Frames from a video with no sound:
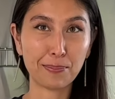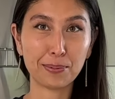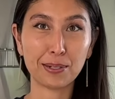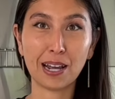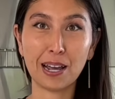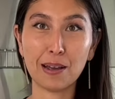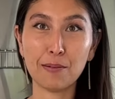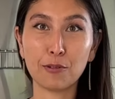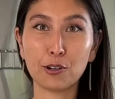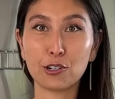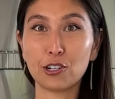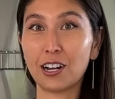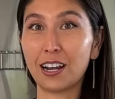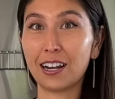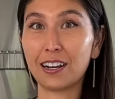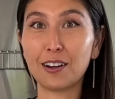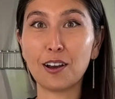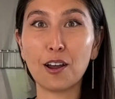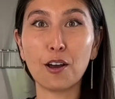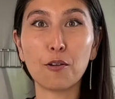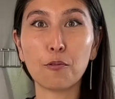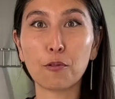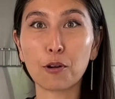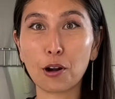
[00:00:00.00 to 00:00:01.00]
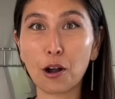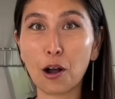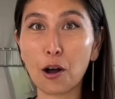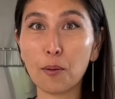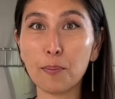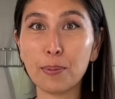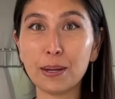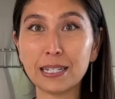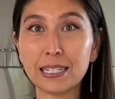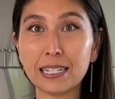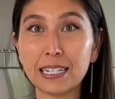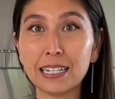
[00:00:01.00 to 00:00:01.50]
time, which I know we're all
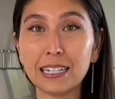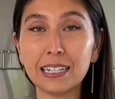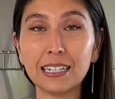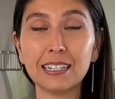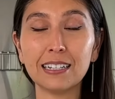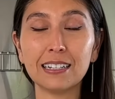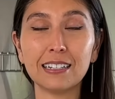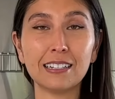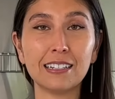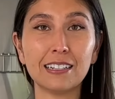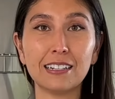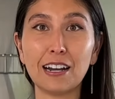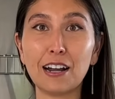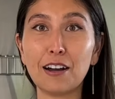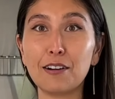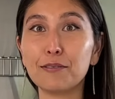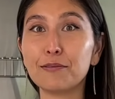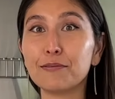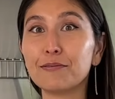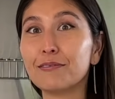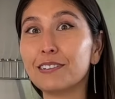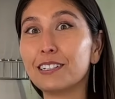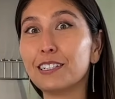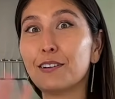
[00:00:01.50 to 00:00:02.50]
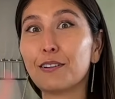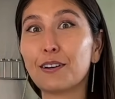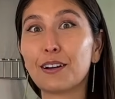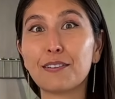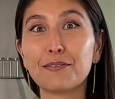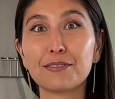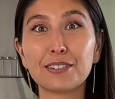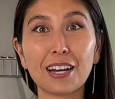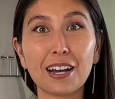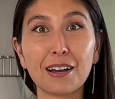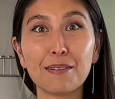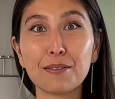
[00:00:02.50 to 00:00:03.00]
busy, you know, we don't have
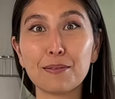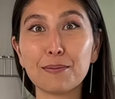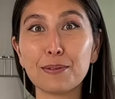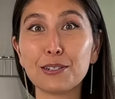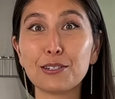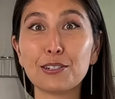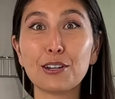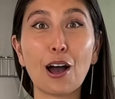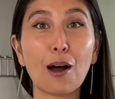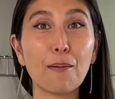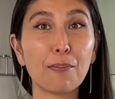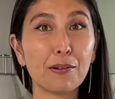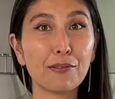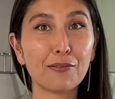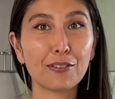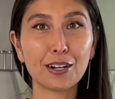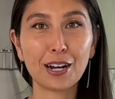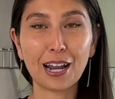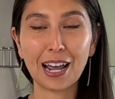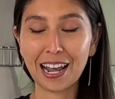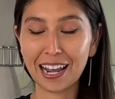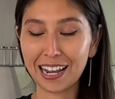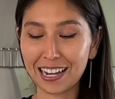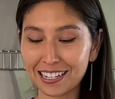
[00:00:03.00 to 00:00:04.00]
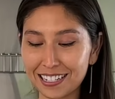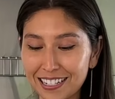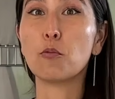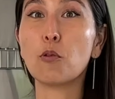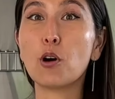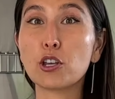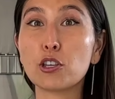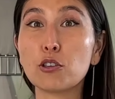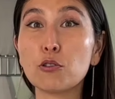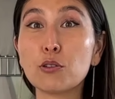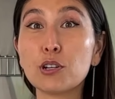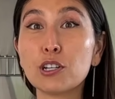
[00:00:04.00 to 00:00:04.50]
time to be chopping for days.
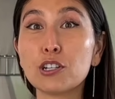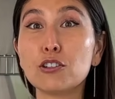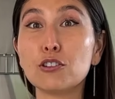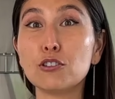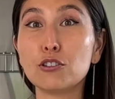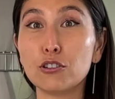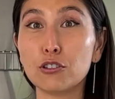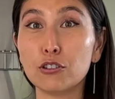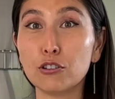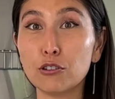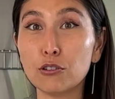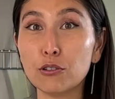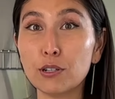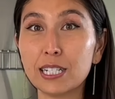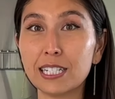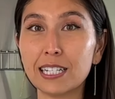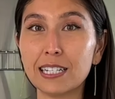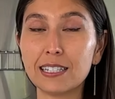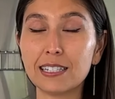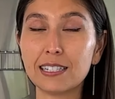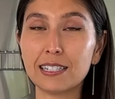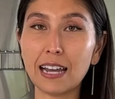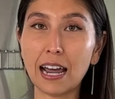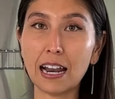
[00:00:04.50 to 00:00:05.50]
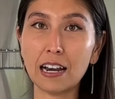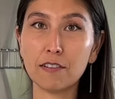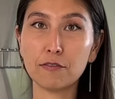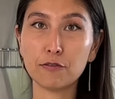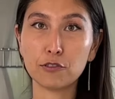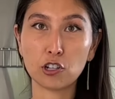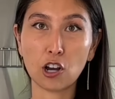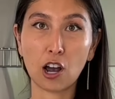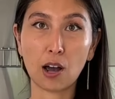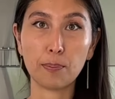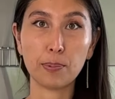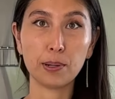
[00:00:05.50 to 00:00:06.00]
What you can do is instead of
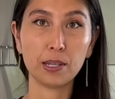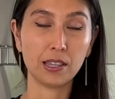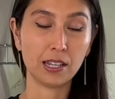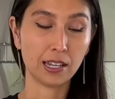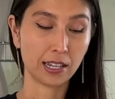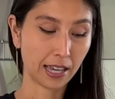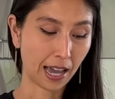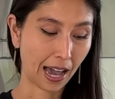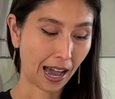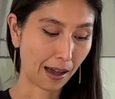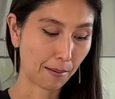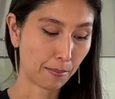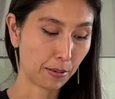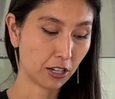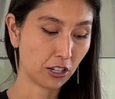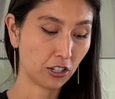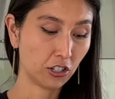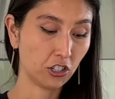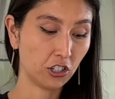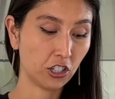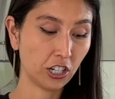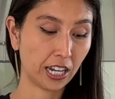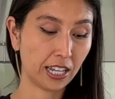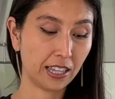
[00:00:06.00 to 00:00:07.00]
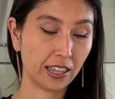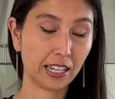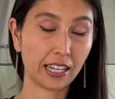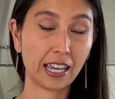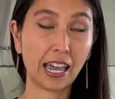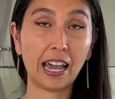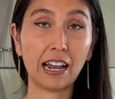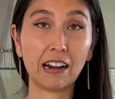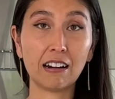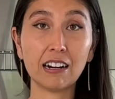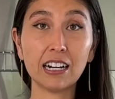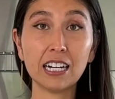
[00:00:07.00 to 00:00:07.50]
chopping the cabbage and the
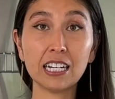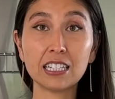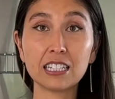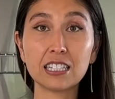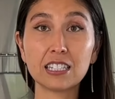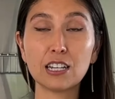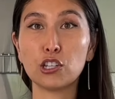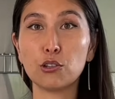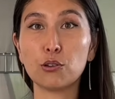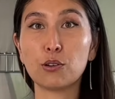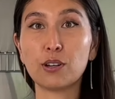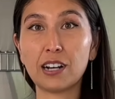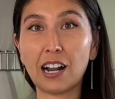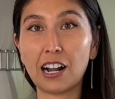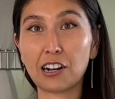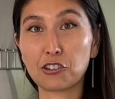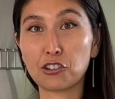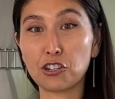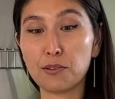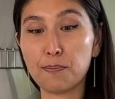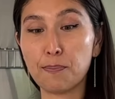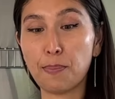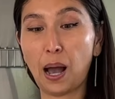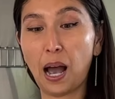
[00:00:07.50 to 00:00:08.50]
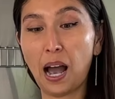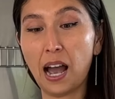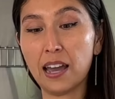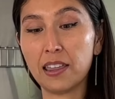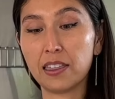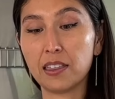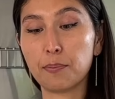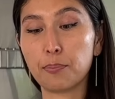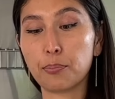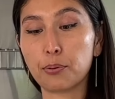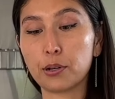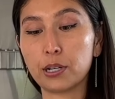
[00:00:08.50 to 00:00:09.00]
carrots, you can actually buy
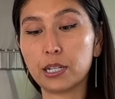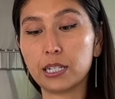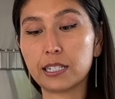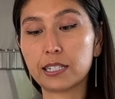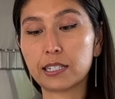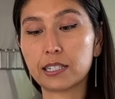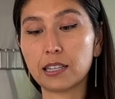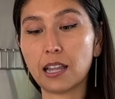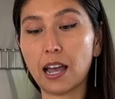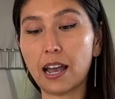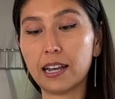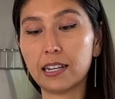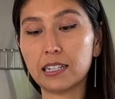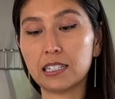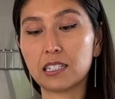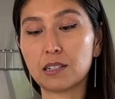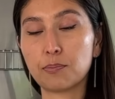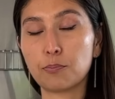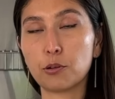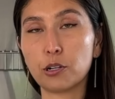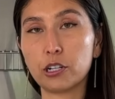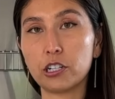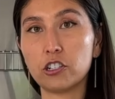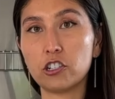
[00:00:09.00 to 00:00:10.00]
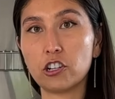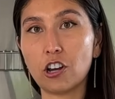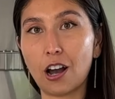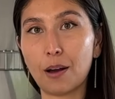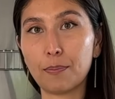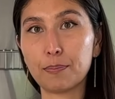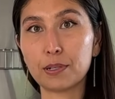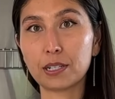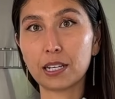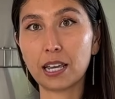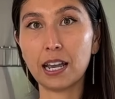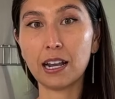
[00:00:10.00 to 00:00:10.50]
the pre-sliced,
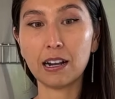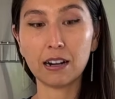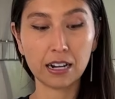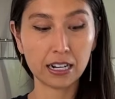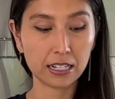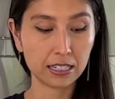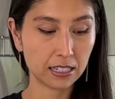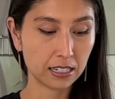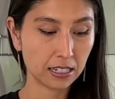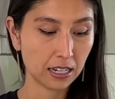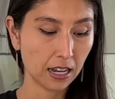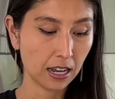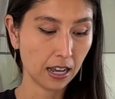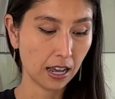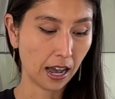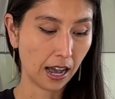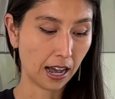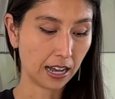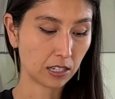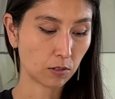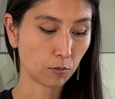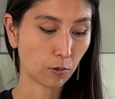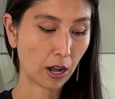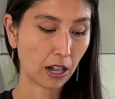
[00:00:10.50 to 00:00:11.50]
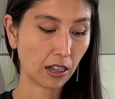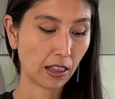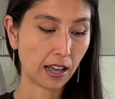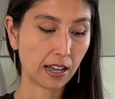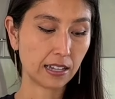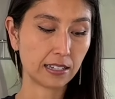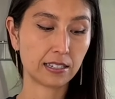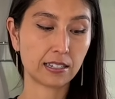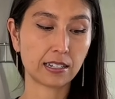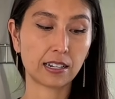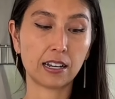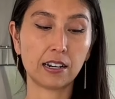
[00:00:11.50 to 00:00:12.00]
pre-chopped carrots, as well
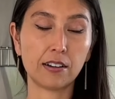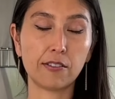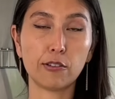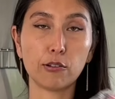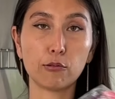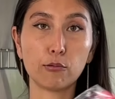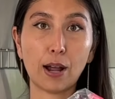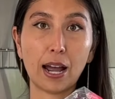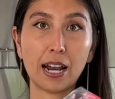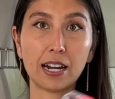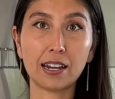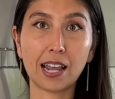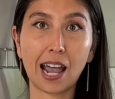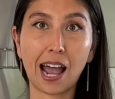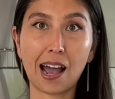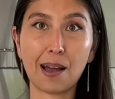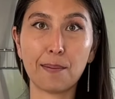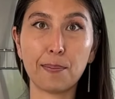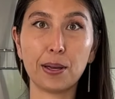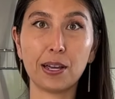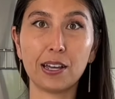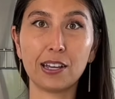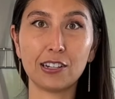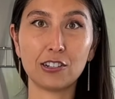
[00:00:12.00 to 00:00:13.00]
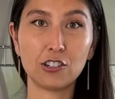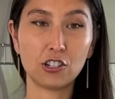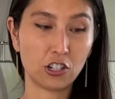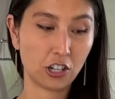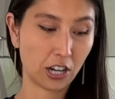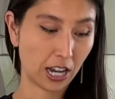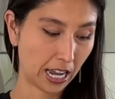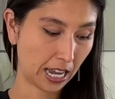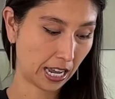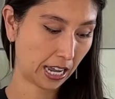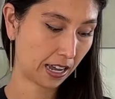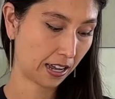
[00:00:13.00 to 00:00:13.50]
as kind of the red cabbage
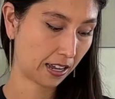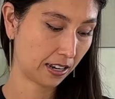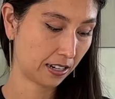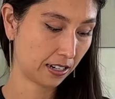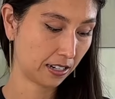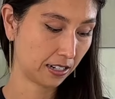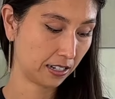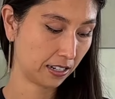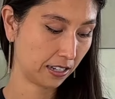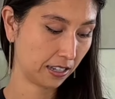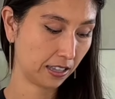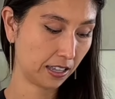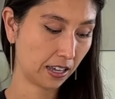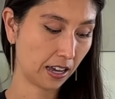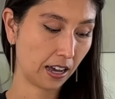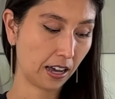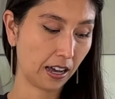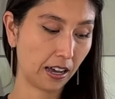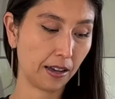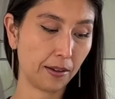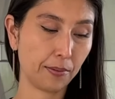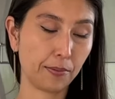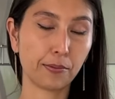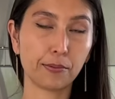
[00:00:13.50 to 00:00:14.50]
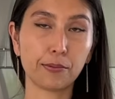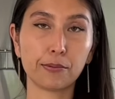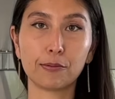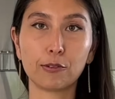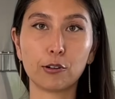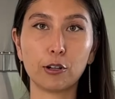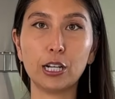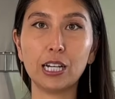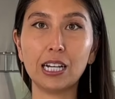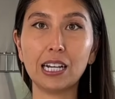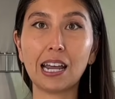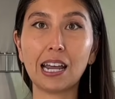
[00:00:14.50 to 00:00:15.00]
and the green